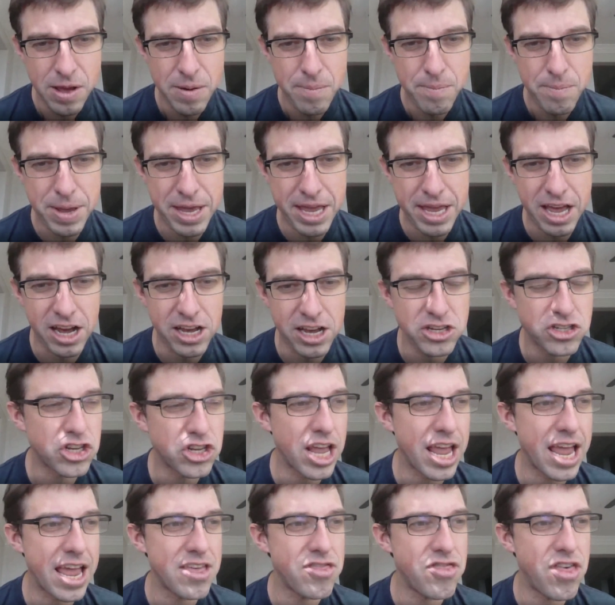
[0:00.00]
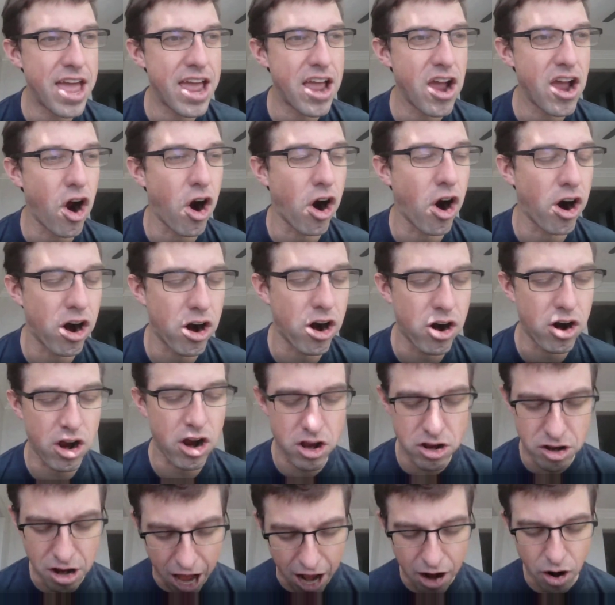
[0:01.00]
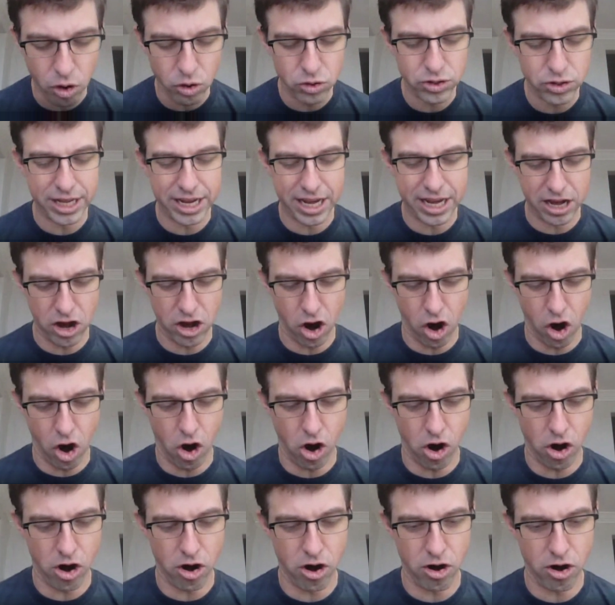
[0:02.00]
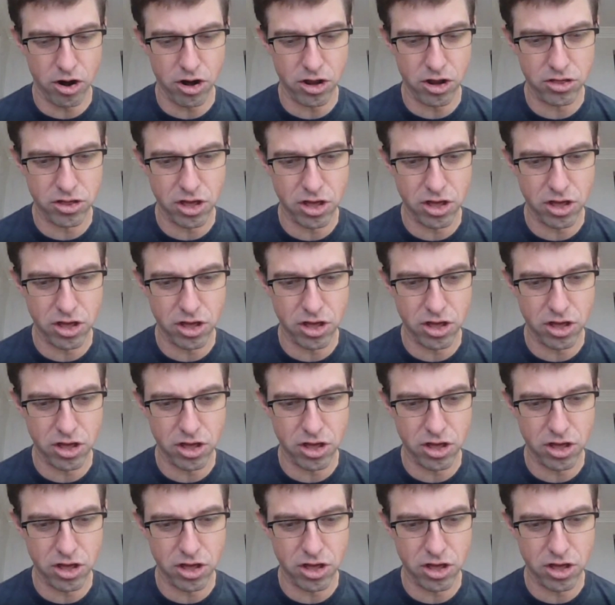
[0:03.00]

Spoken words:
because they are not only are